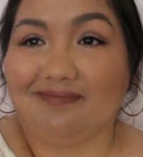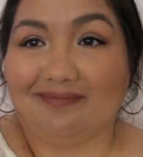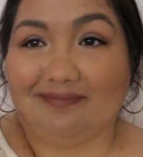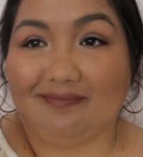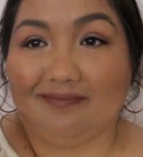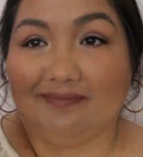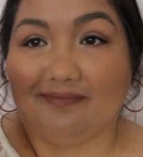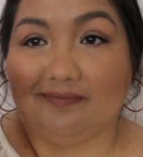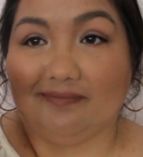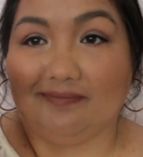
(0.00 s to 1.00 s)

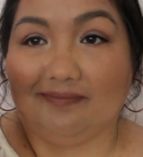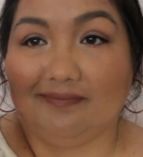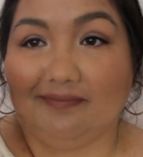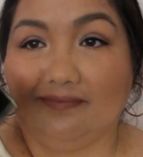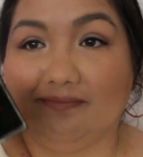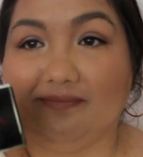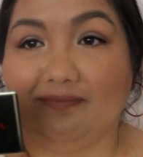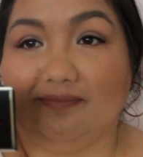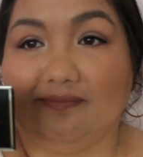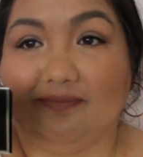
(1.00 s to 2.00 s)

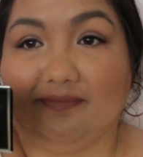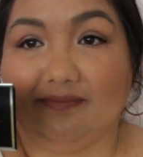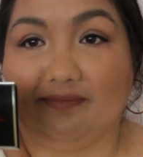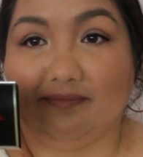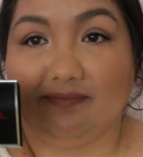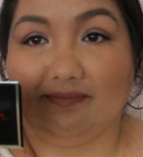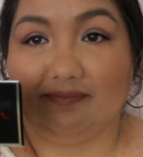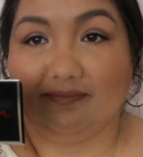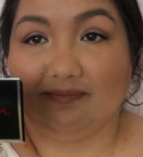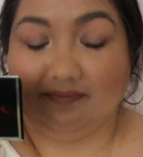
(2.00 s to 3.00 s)

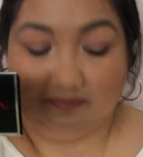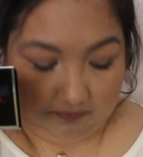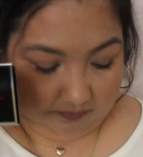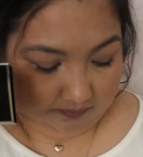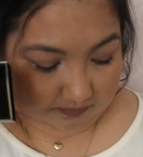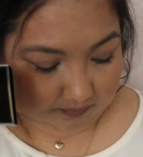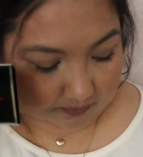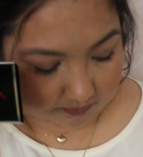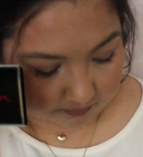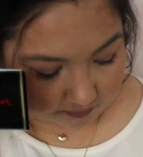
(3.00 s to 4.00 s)

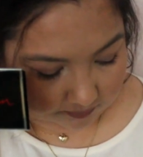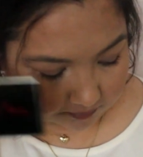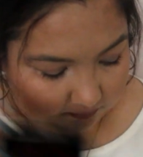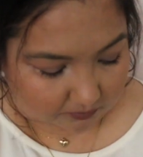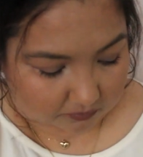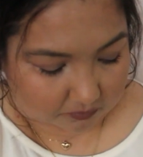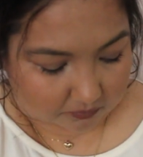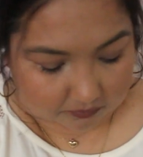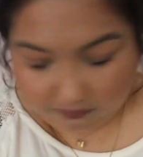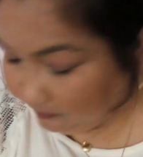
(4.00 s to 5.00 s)
(silence)